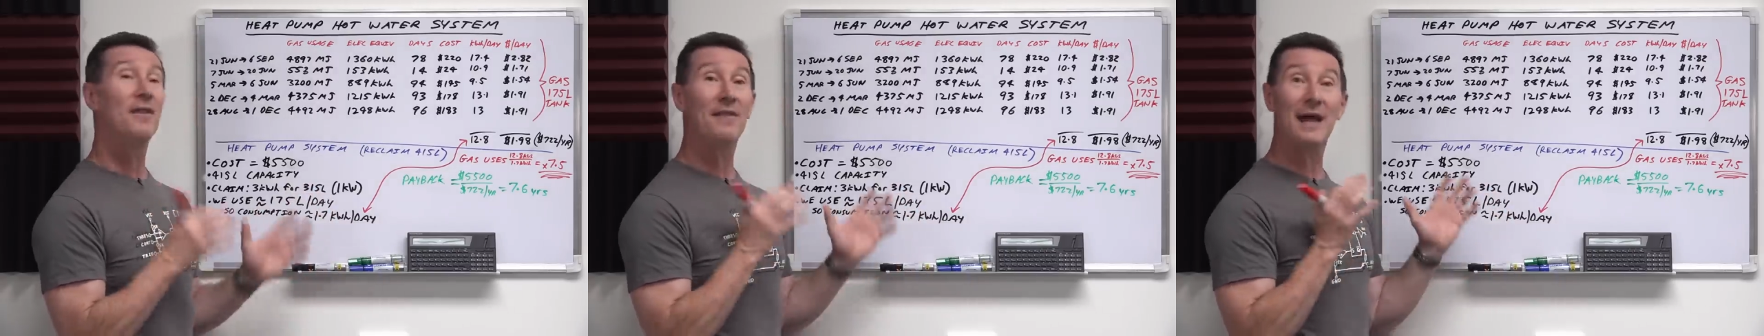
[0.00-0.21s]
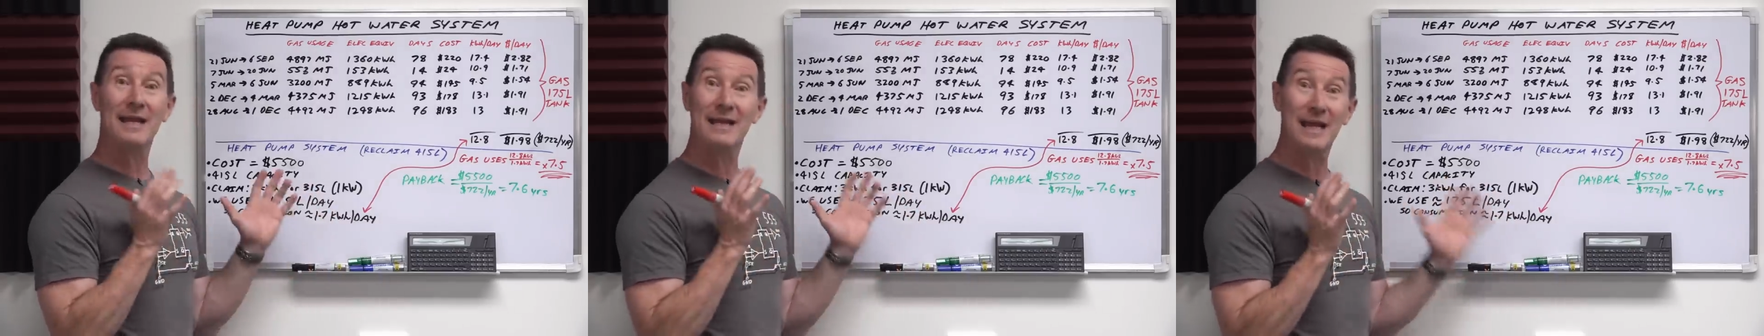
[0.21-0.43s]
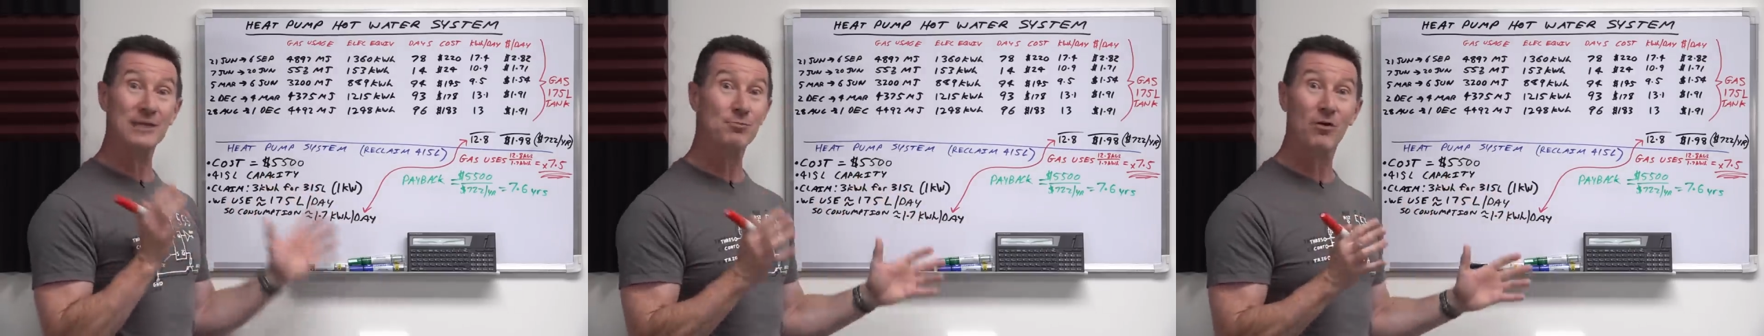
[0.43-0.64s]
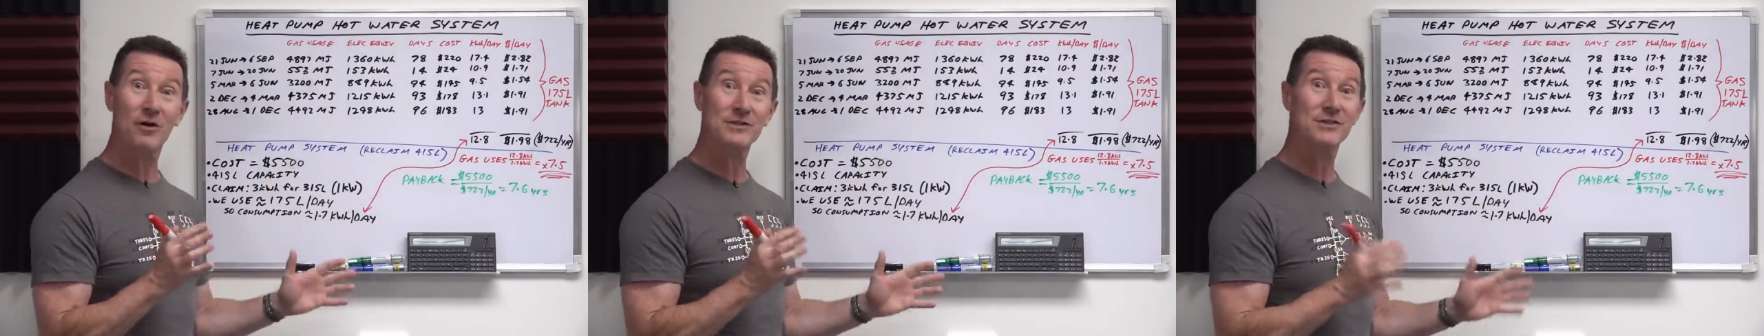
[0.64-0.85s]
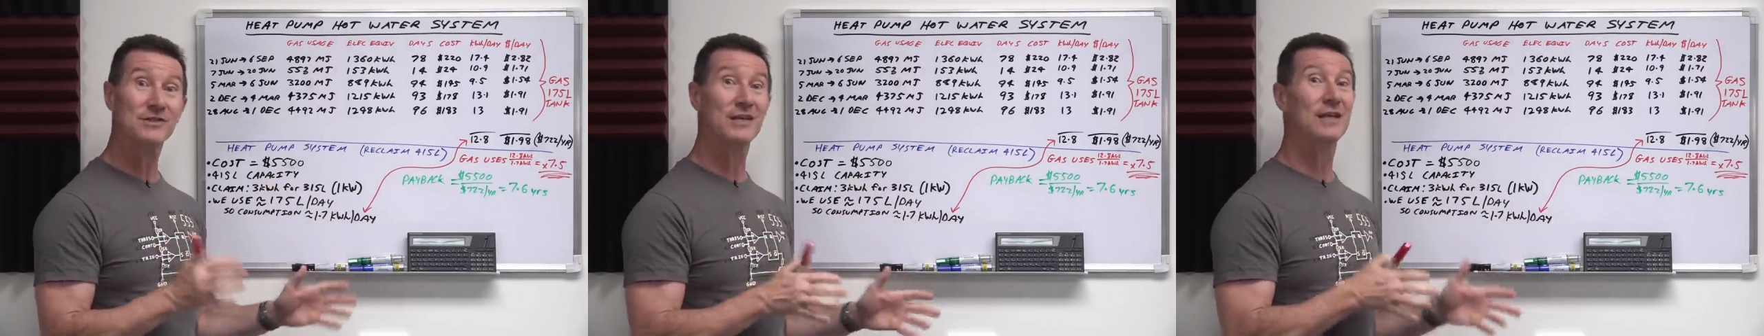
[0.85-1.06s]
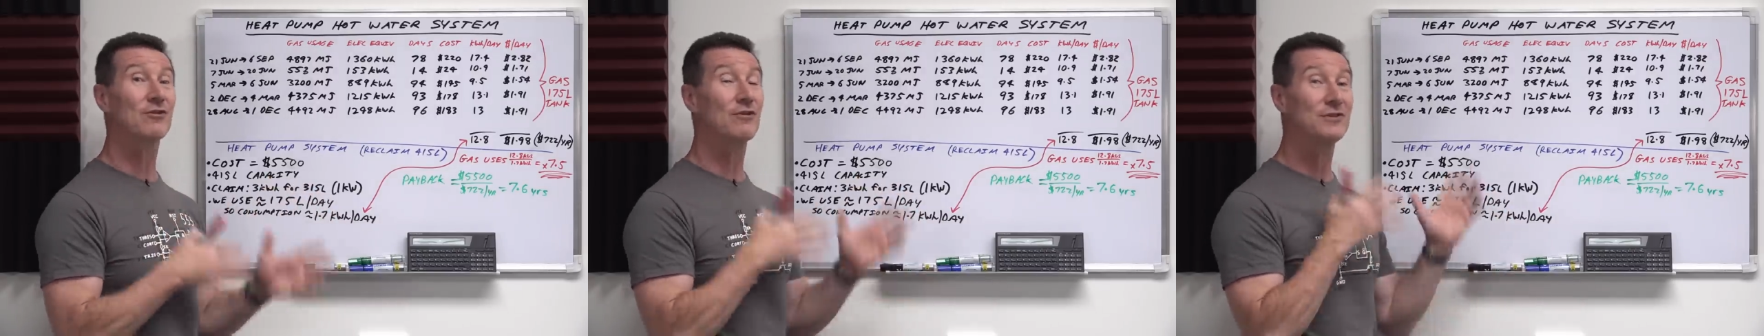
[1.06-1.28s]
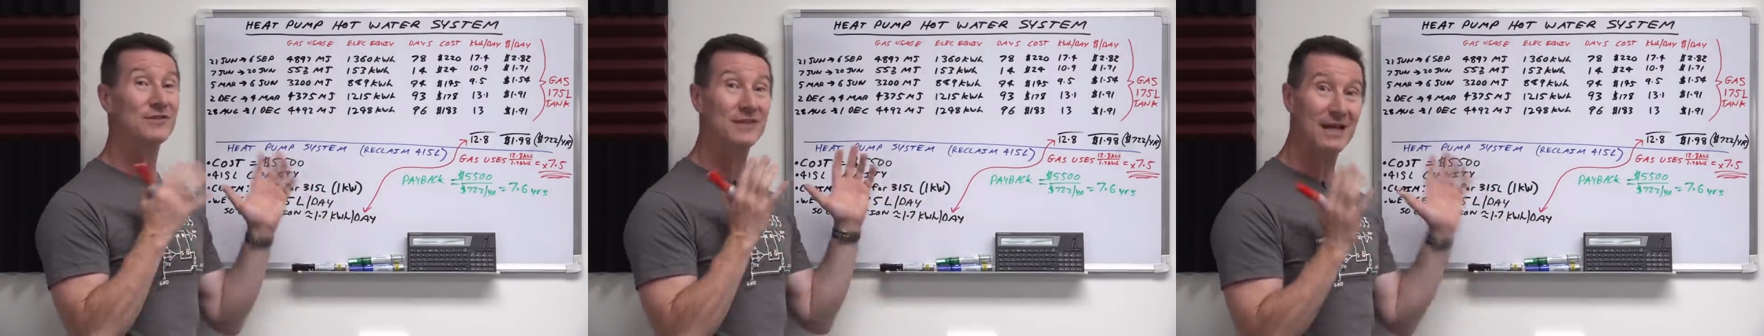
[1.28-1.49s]
that gas prices
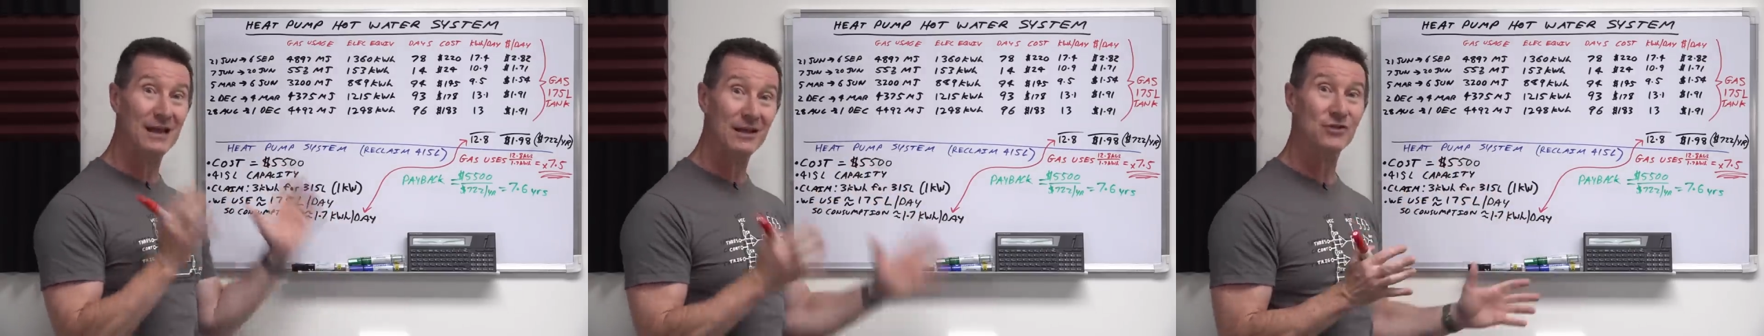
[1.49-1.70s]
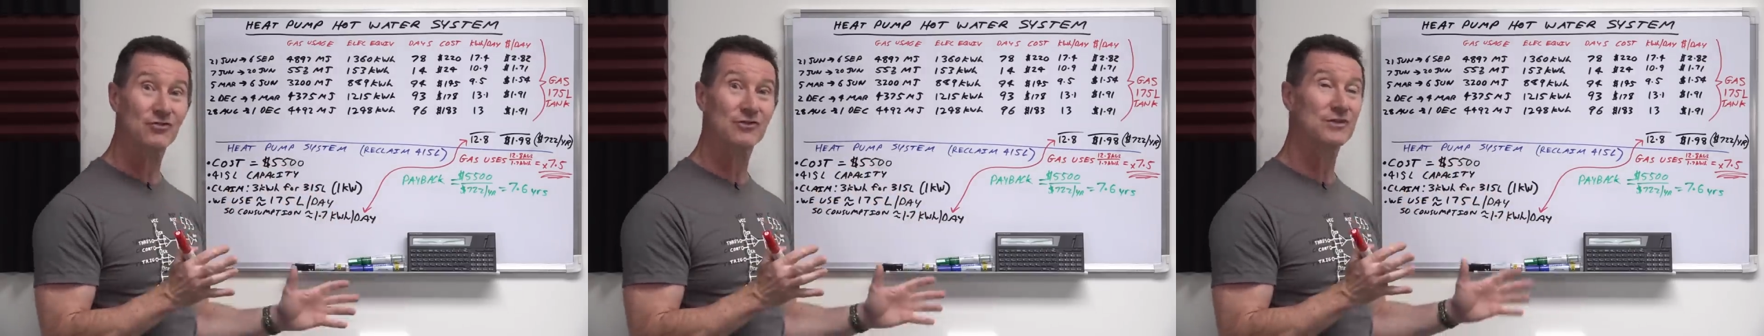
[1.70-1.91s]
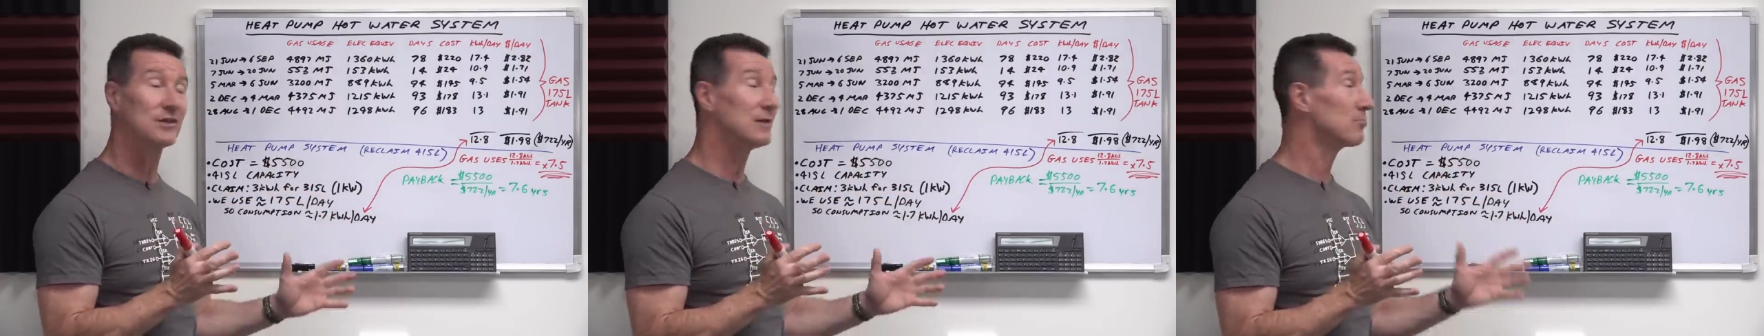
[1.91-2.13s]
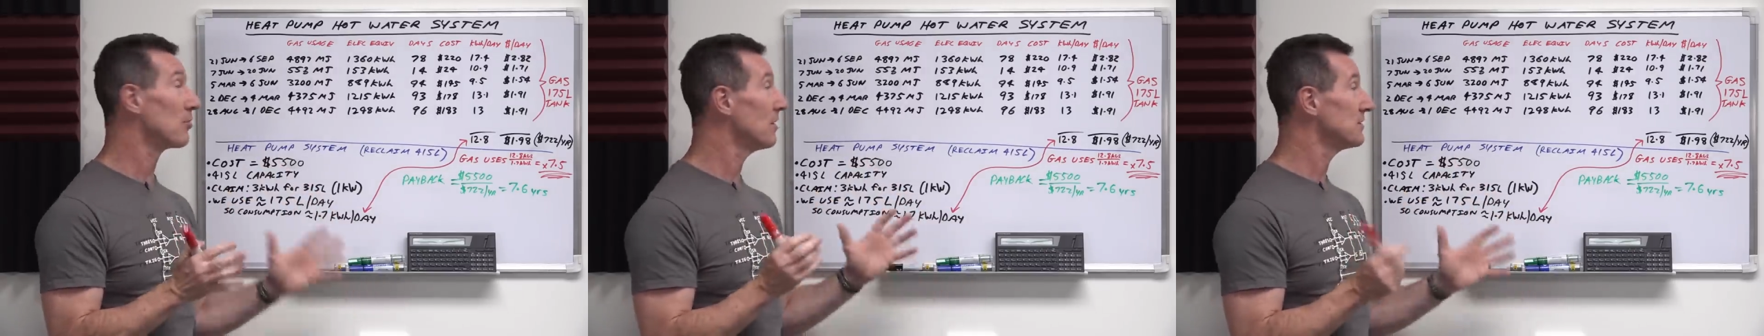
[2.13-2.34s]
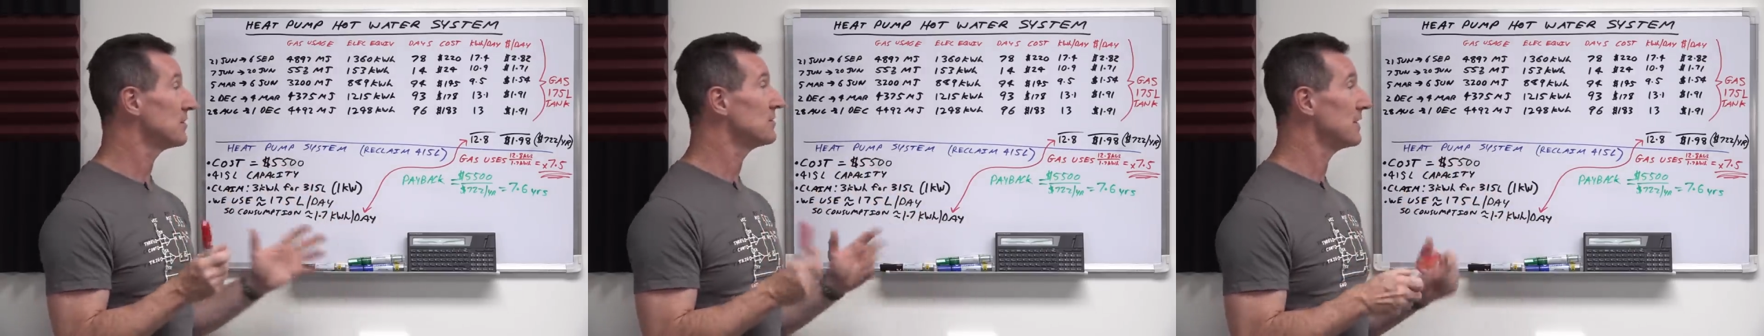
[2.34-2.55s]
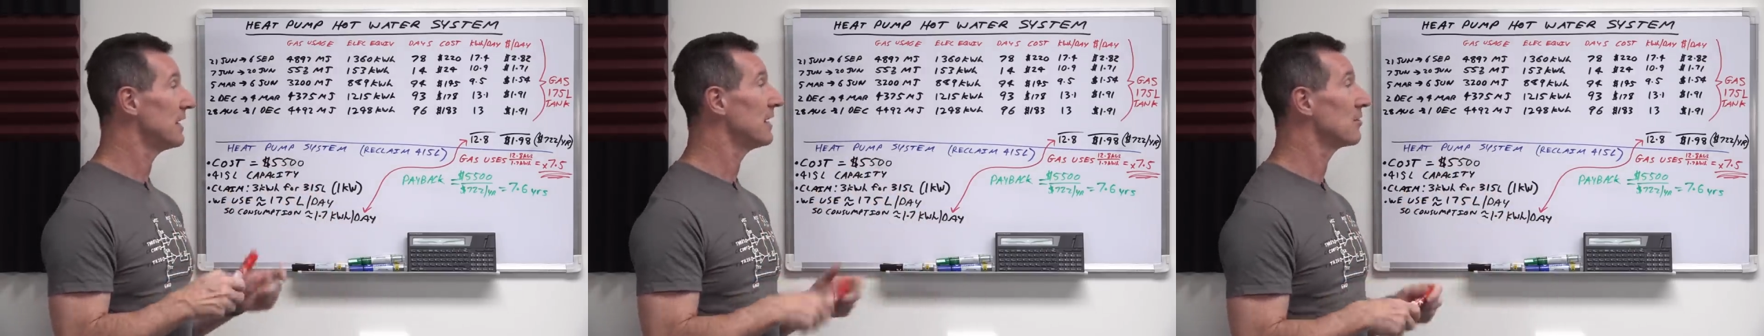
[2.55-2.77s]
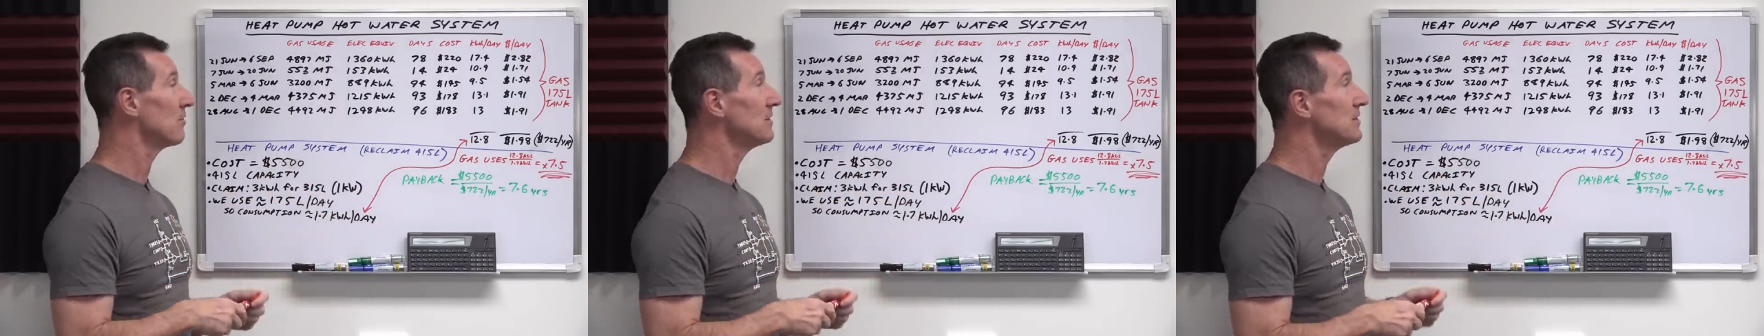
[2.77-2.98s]
increase and electricity prices are
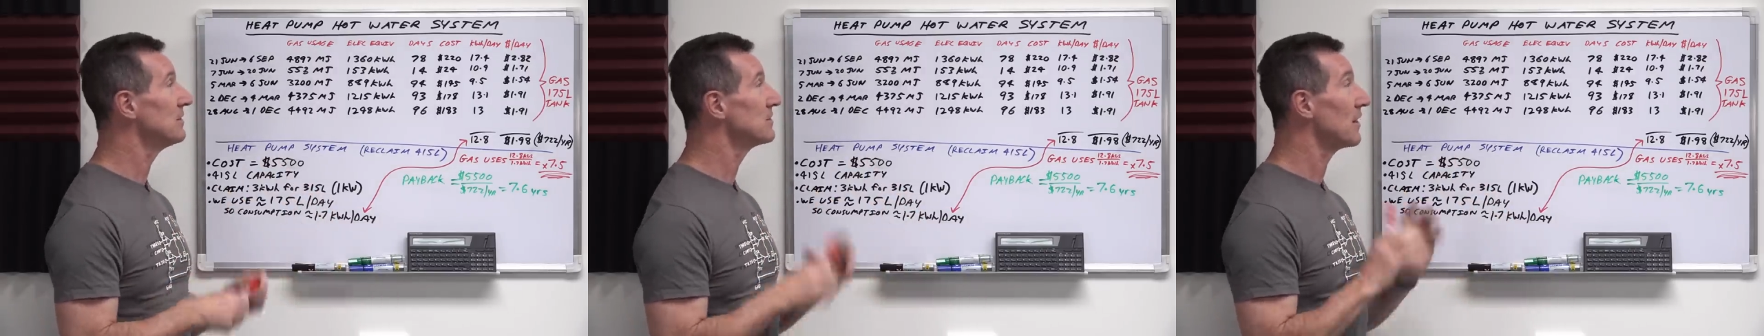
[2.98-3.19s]
increasing.